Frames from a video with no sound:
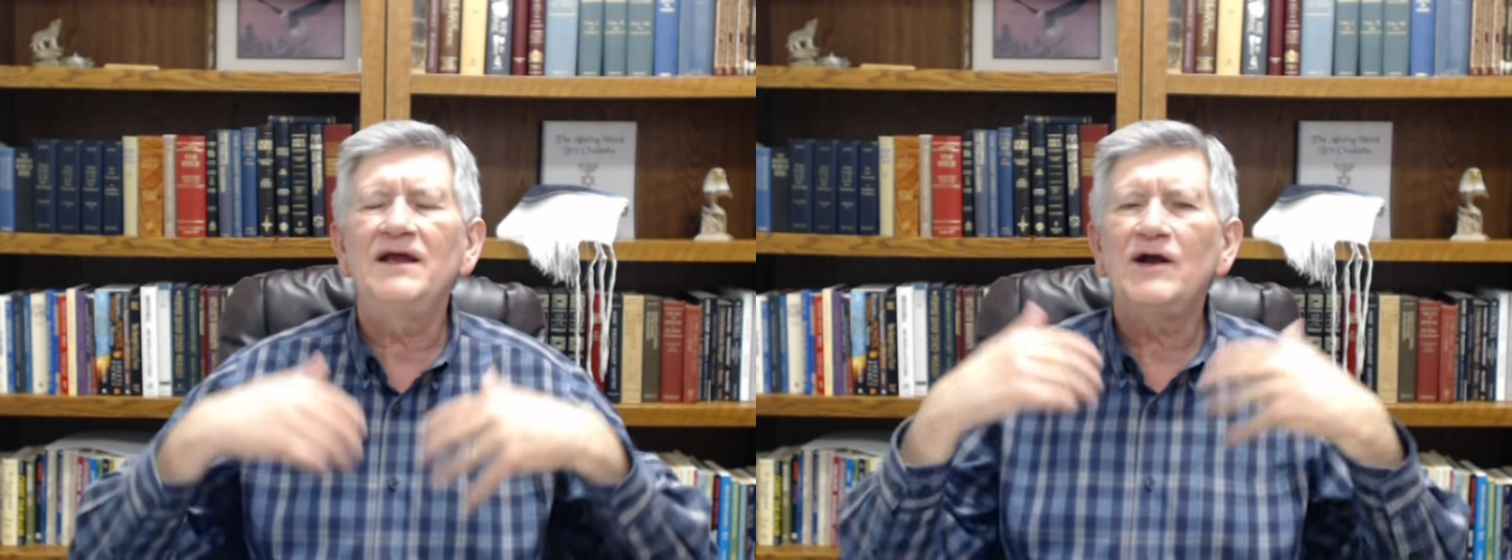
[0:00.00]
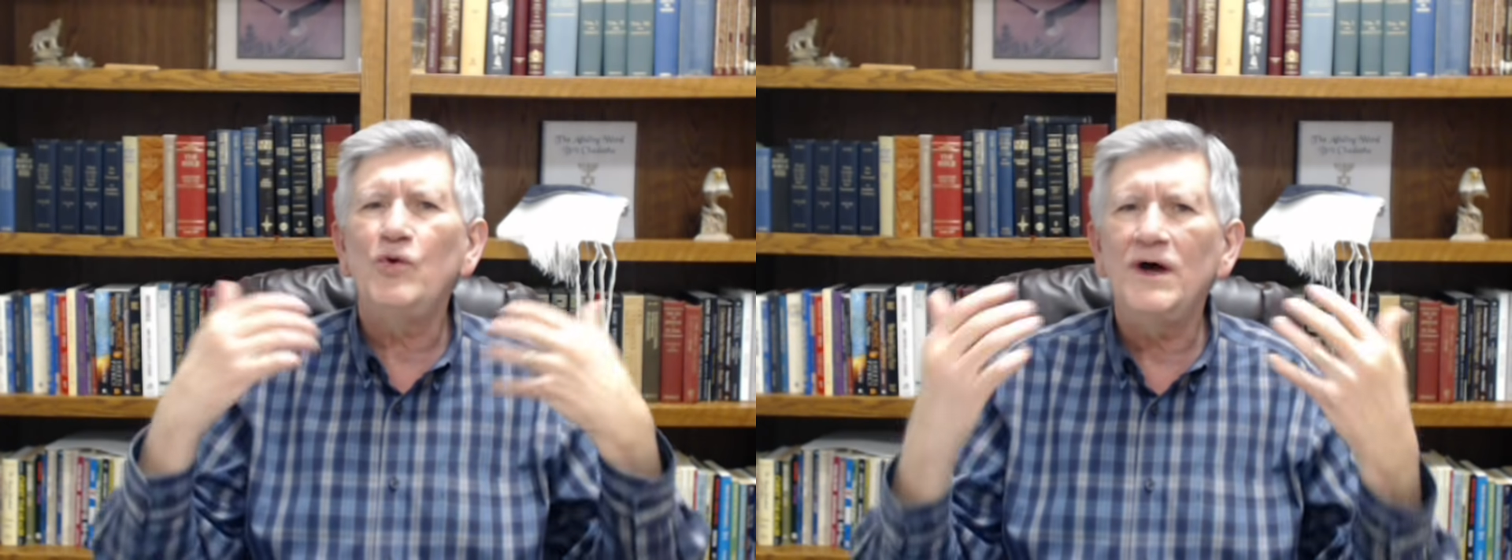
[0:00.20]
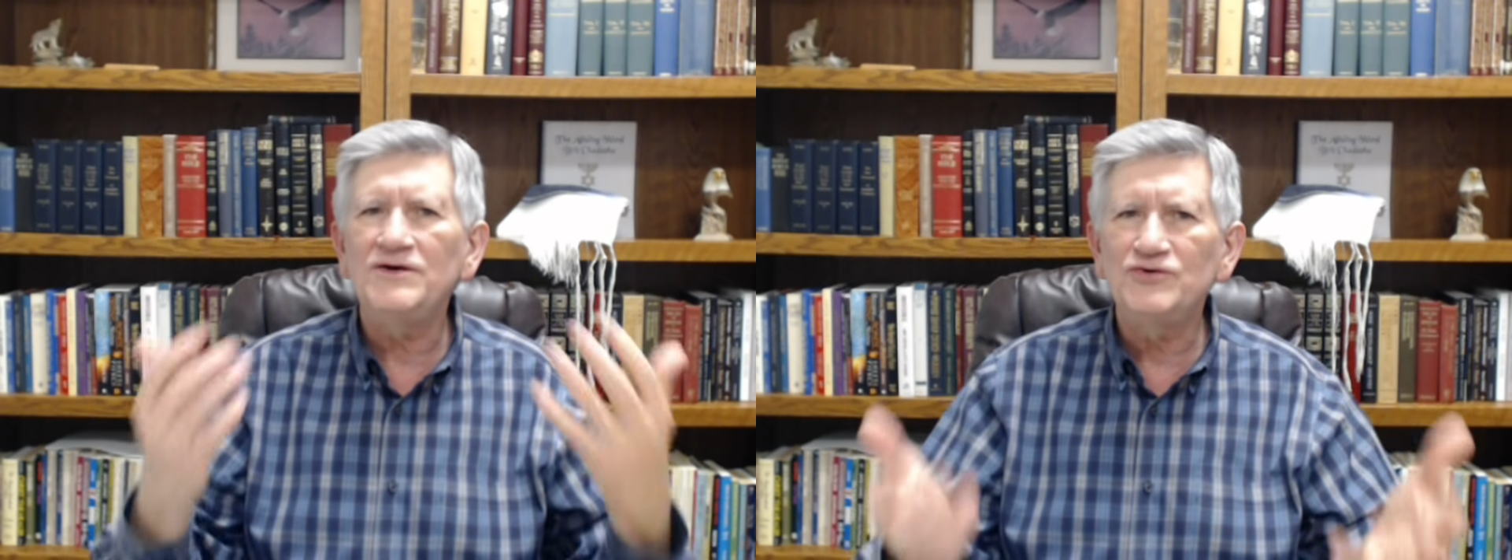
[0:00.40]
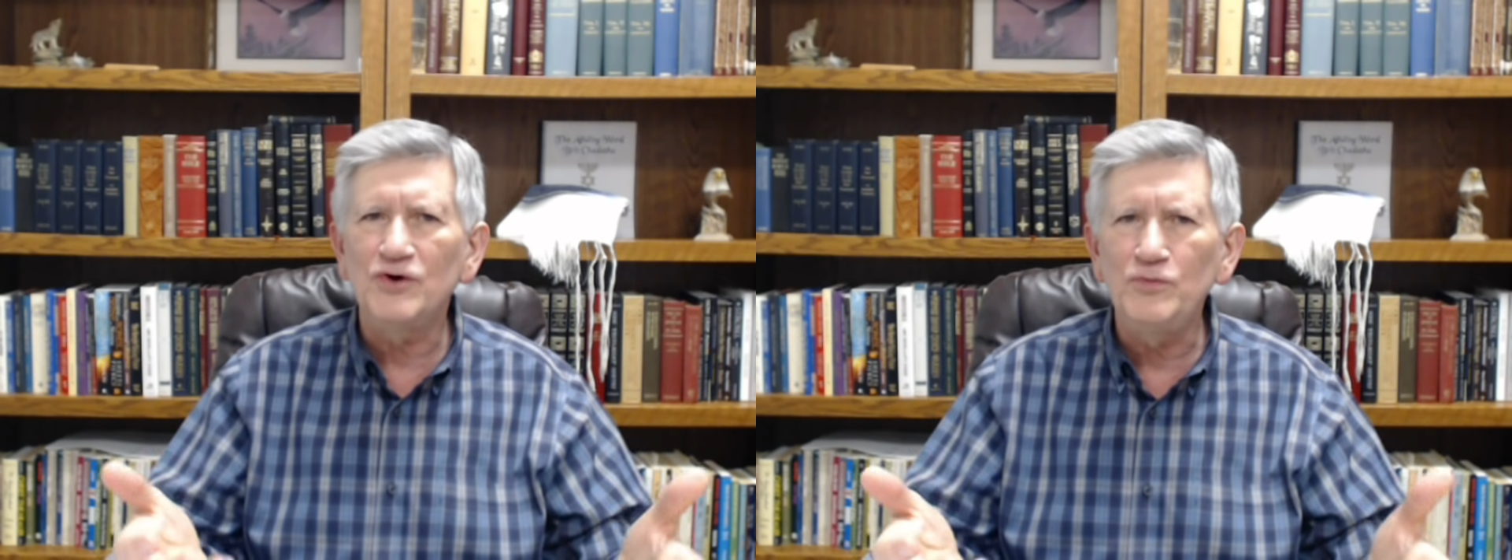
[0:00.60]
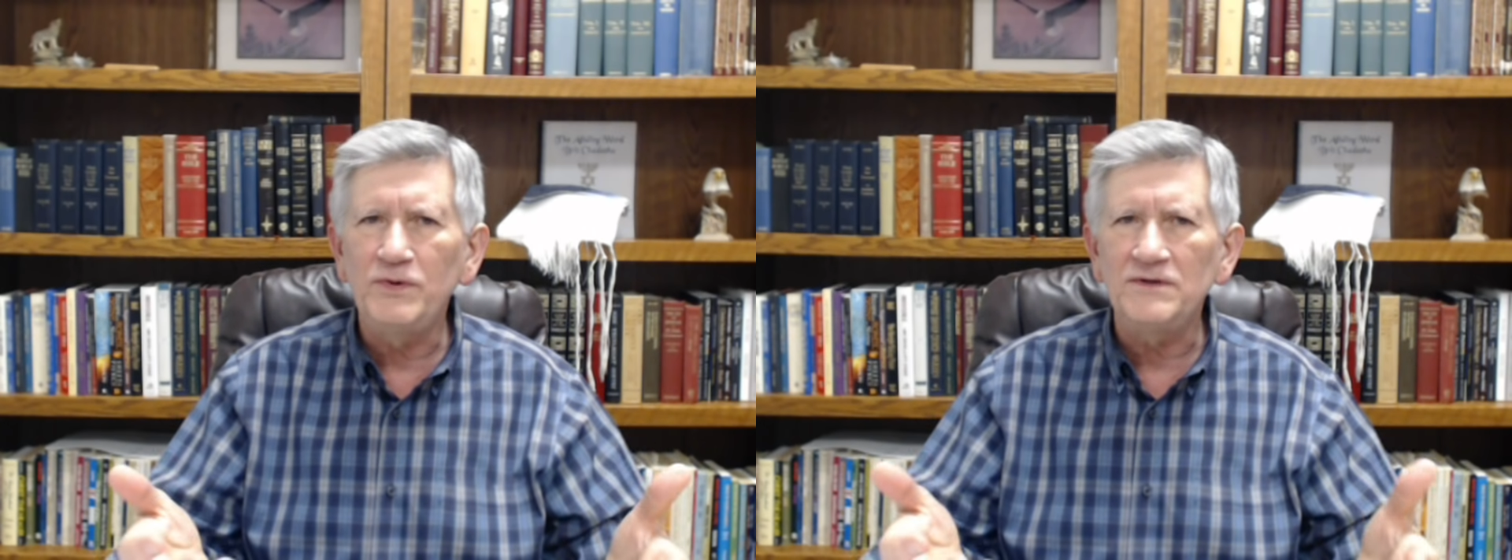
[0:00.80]
it
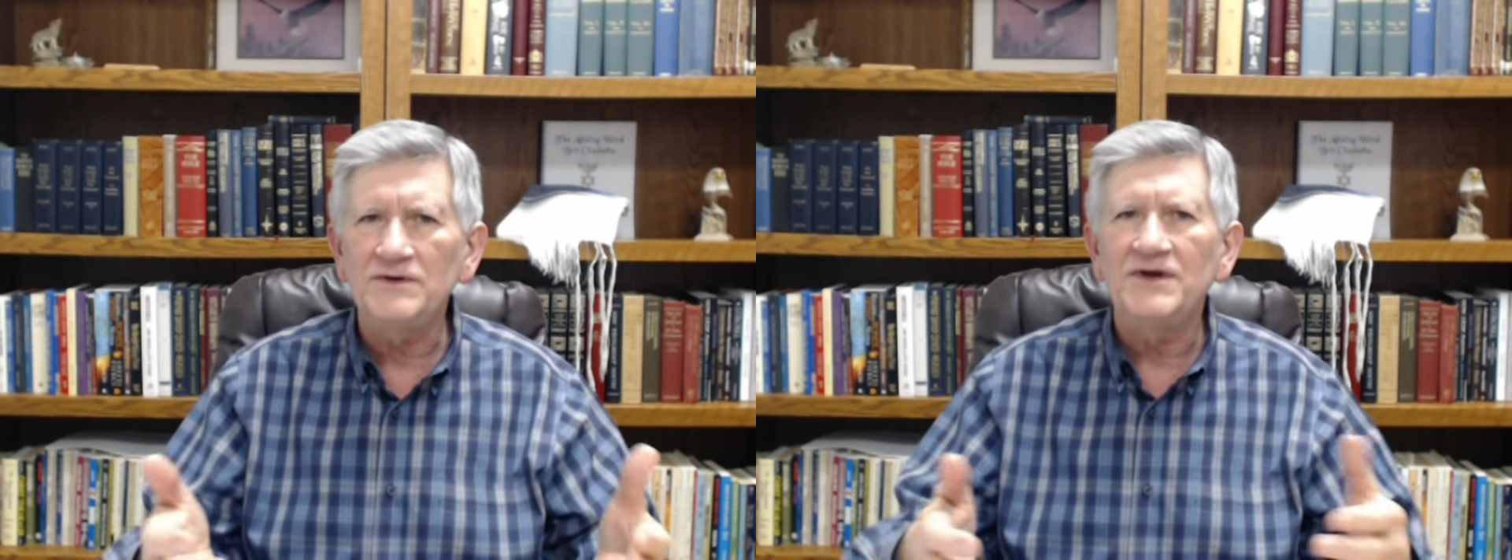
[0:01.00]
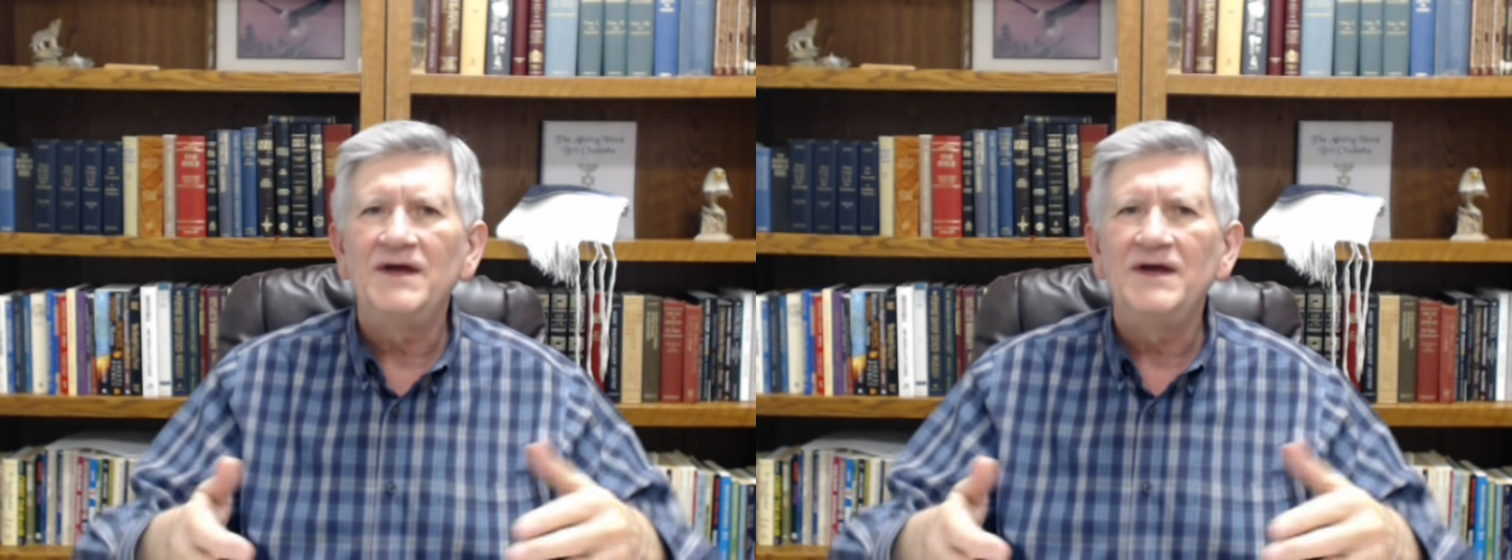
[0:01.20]
quadrupled,